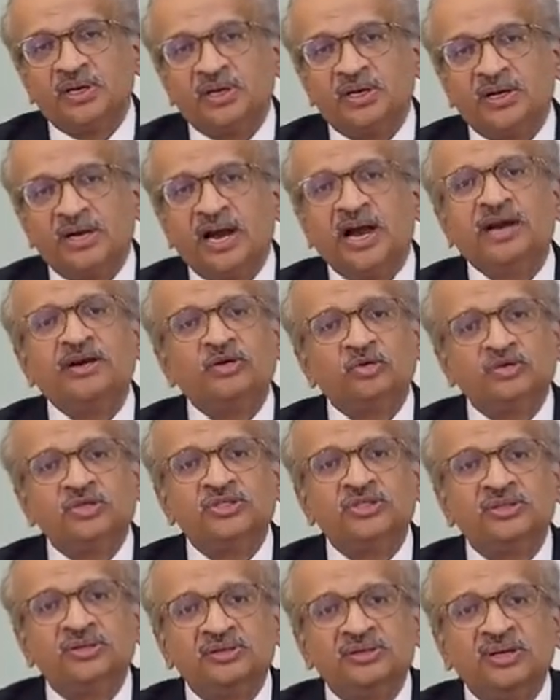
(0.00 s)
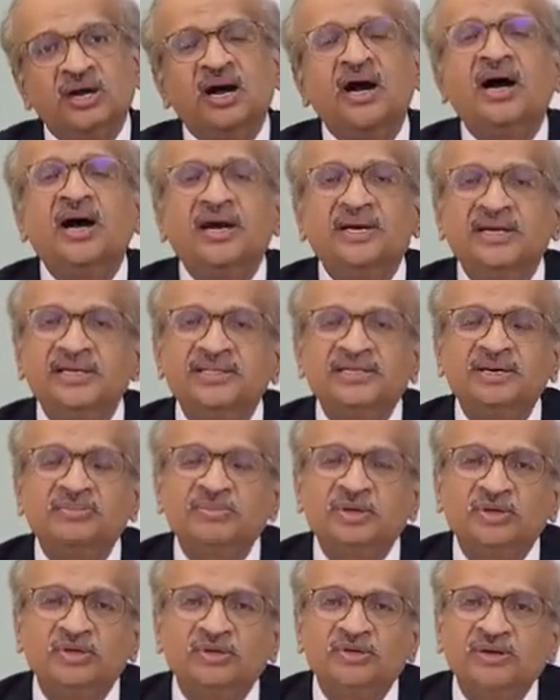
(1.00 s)
androgen high in that
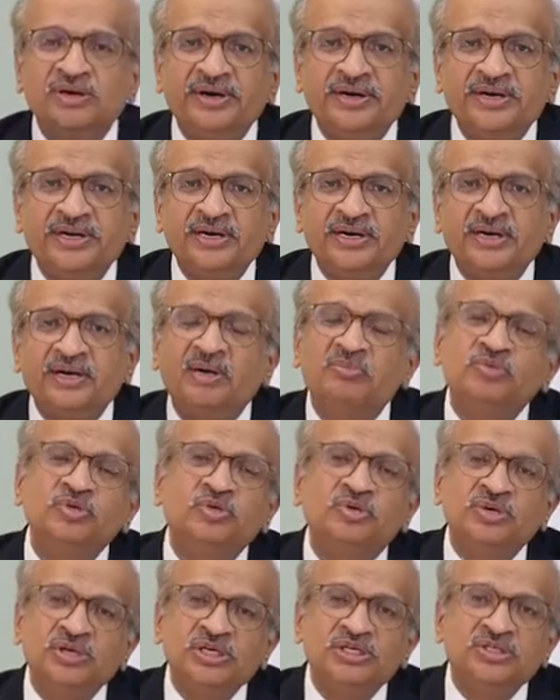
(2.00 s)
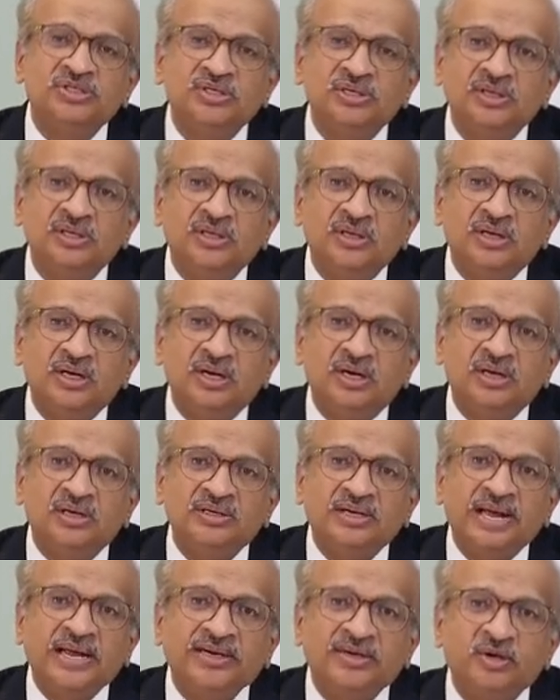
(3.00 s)
particular lady, and come to reach
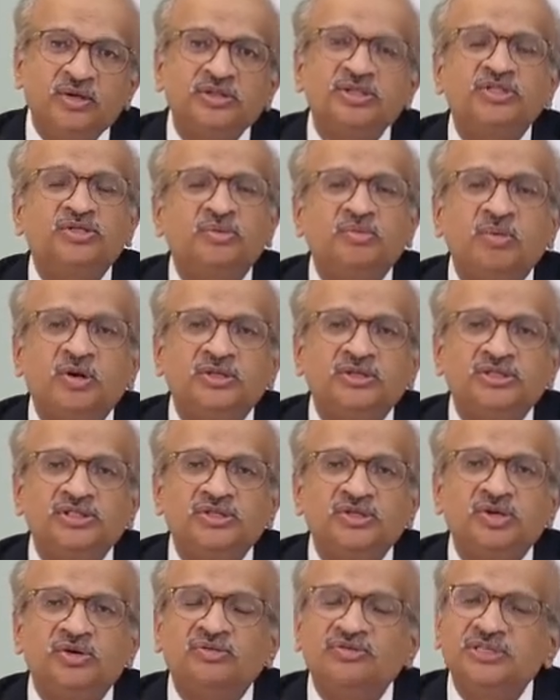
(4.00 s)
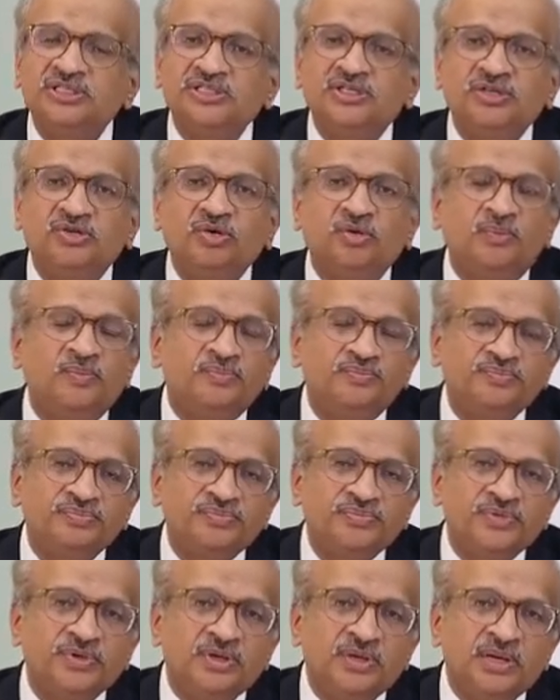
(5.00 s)
diagnosis of polycystic ovary syndrome.
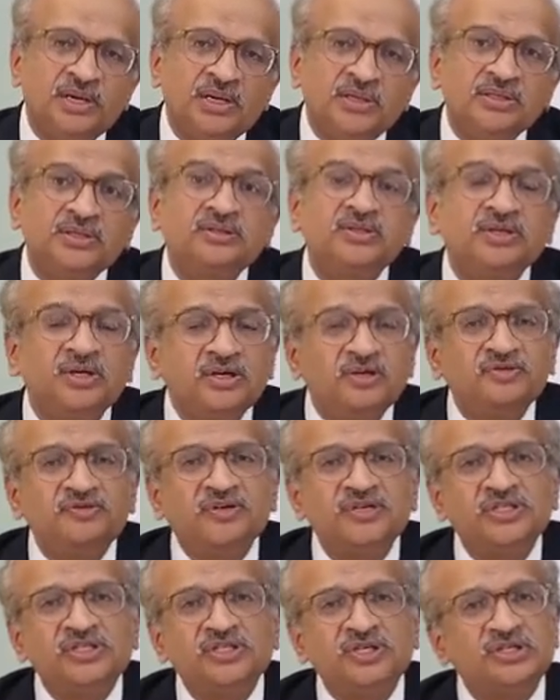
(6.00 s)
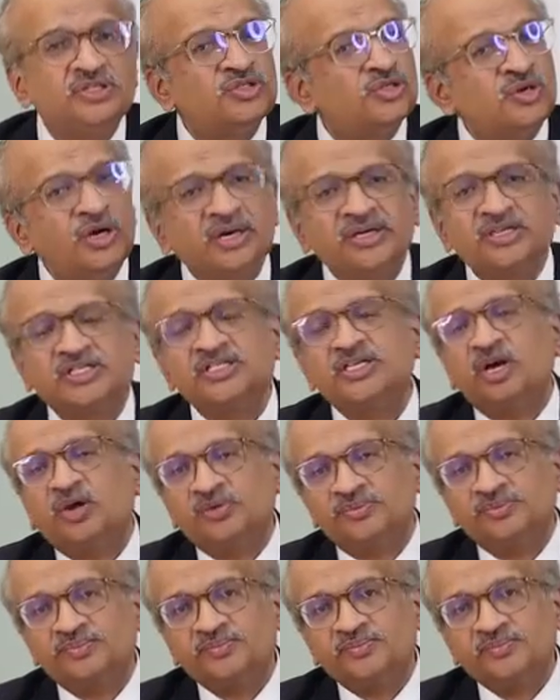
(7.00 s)
The third feature is on
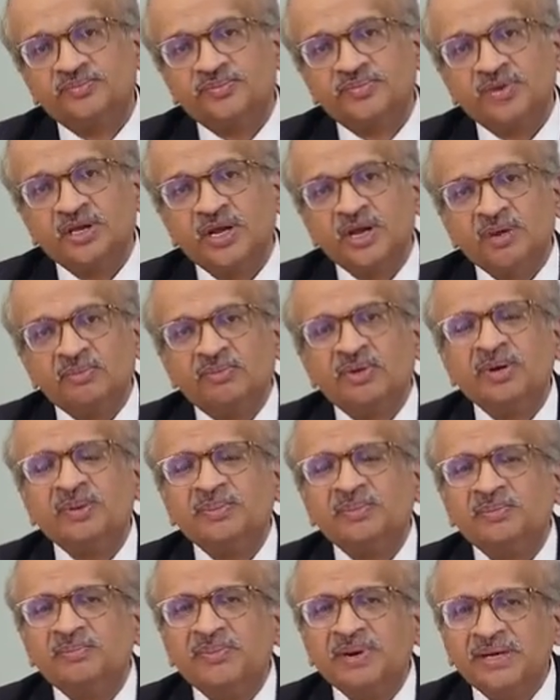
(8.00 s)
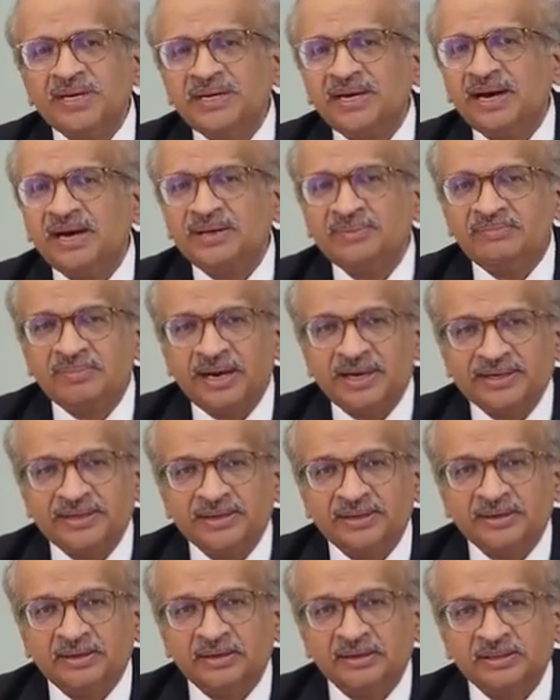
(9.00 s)
ultrasound. But many
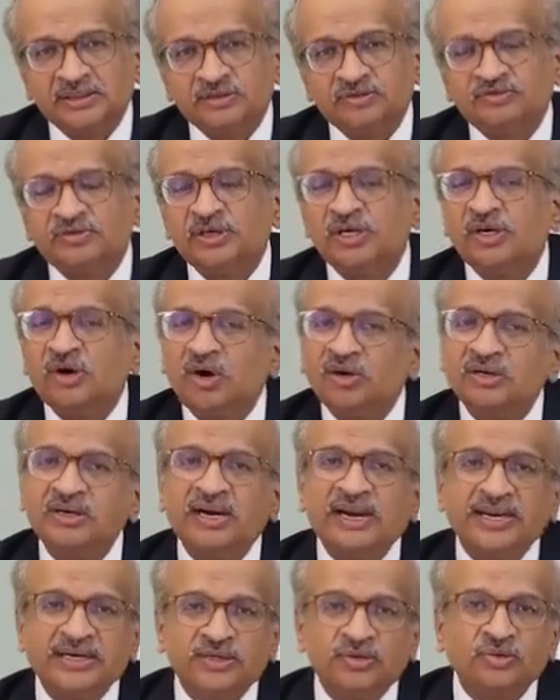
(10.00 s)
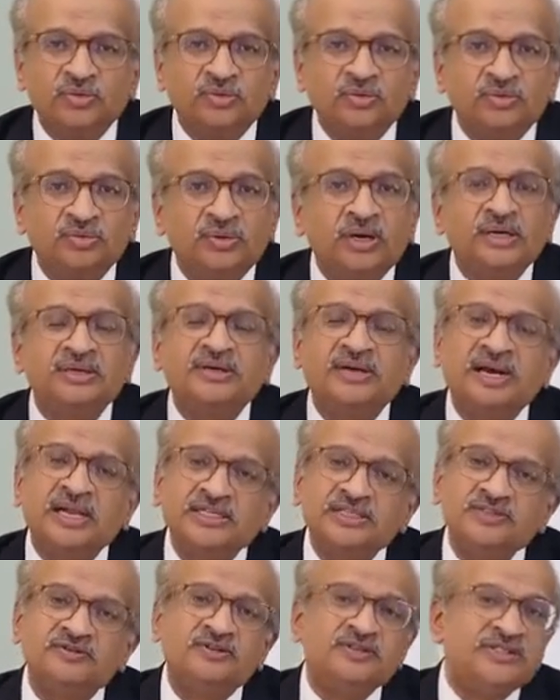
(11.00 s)
unmarried girls will not like to do a
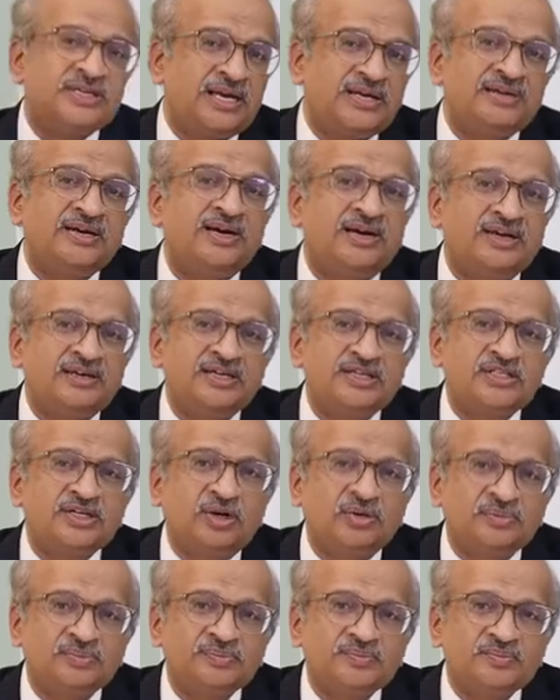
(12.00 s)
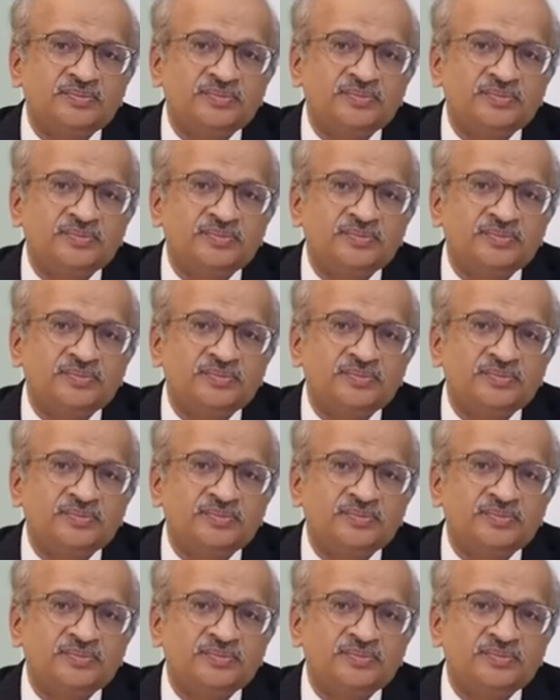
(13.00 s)
transvaginal ultrasound.